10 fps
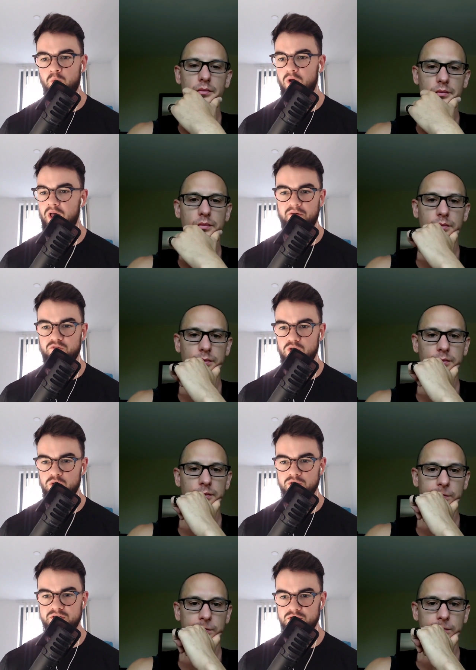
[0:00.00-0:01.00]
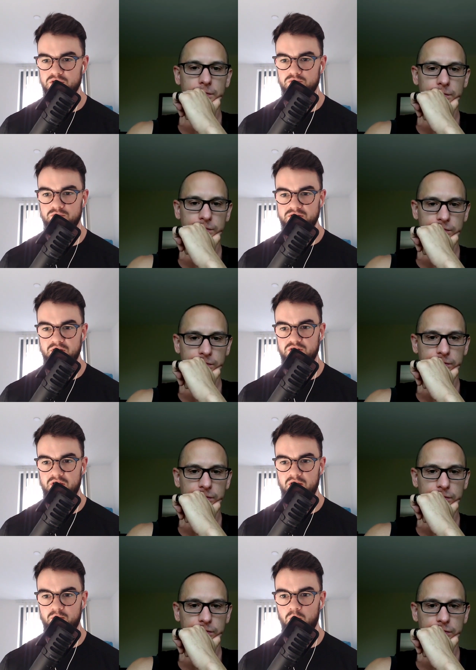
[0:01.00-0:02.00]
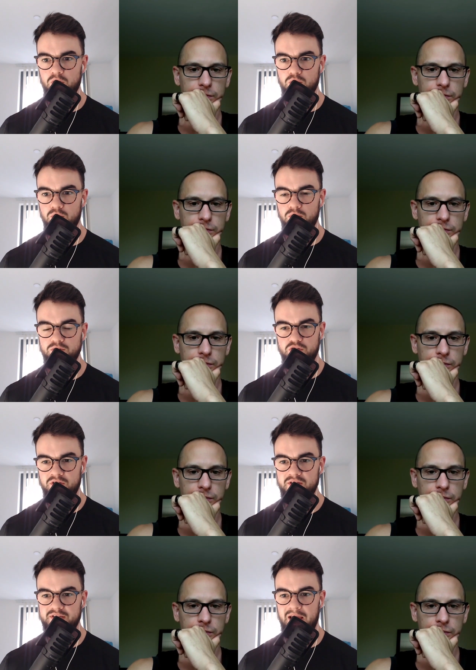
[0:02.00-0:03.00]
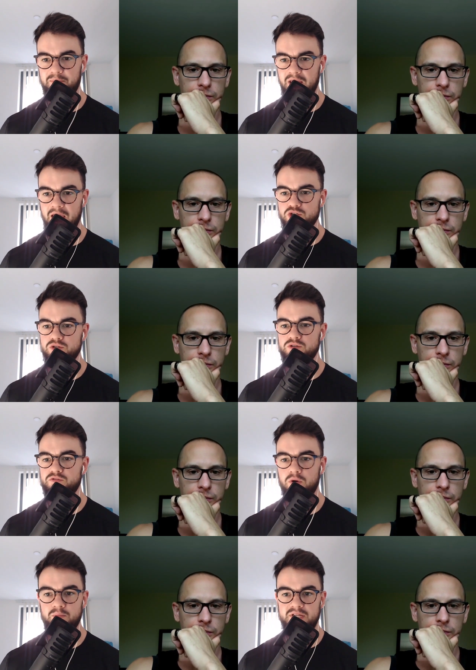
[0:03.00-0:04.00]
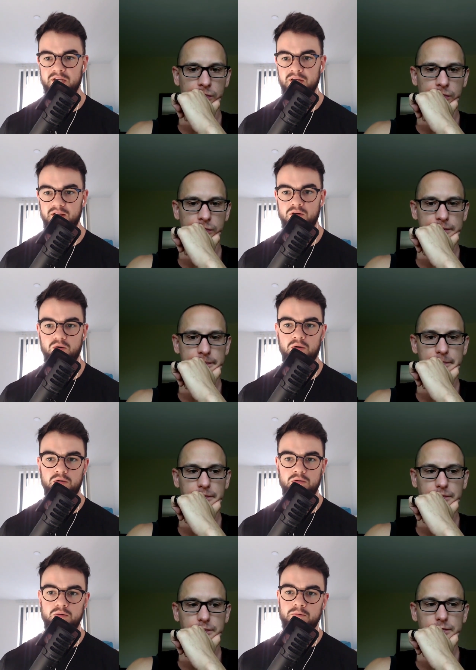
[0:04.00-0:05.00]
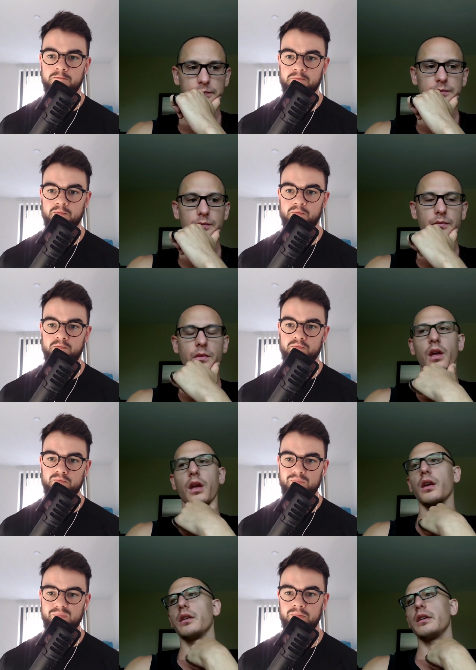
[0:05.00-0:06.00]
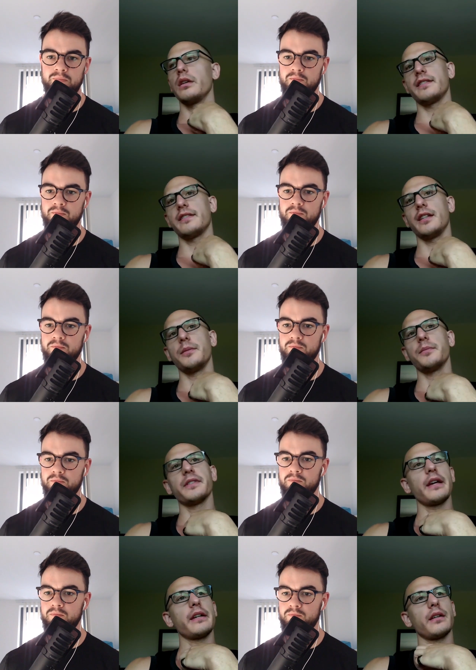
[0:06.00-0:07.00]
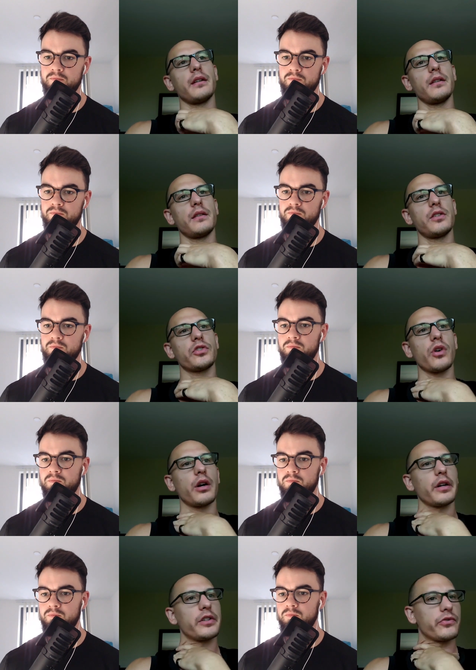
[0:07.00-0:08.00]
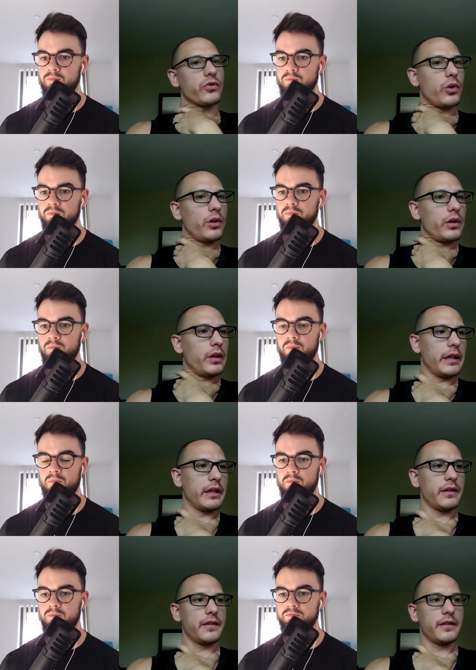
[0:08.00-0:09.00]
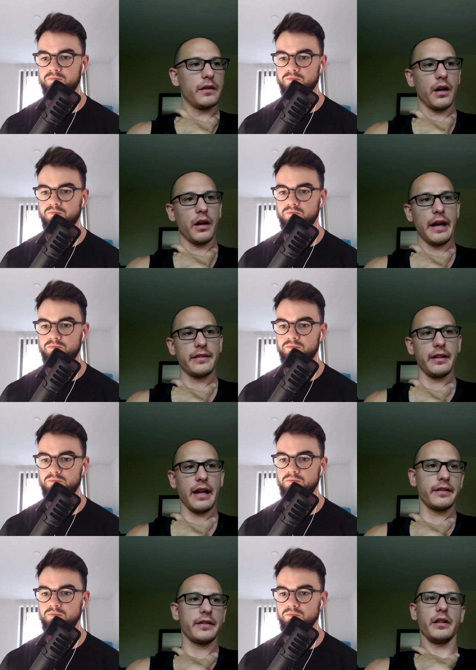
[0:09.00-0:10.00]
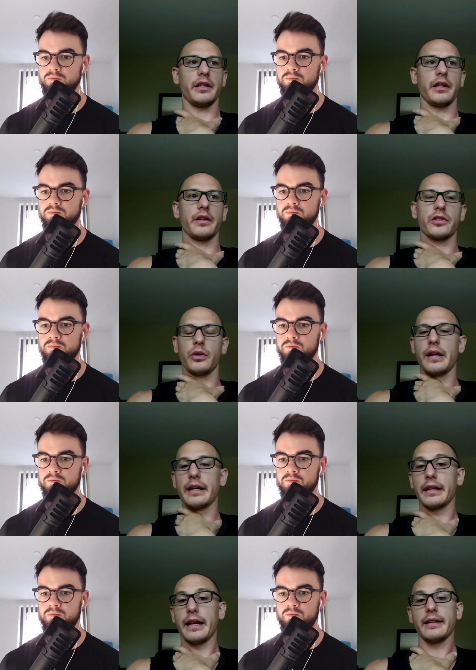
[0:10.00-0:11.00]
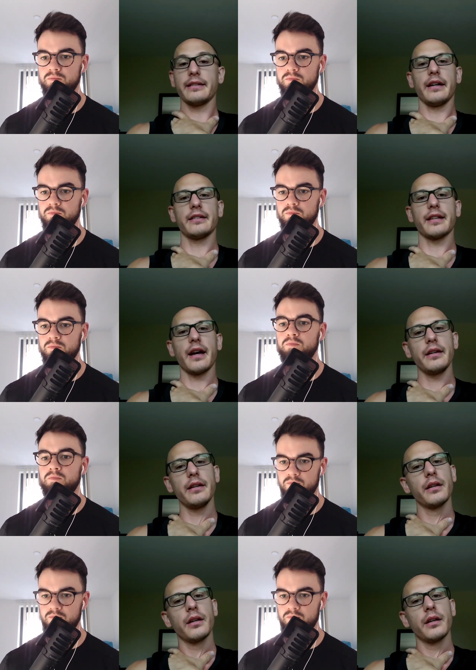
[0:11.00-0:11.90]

Speaker 1: what, have you looked into the research there? What are your, do you think there's applications for it particularly or?
Speaker 2: Yeah, it seems like the strongest role is uh, as an anxiolytic, so like an anti-anxiety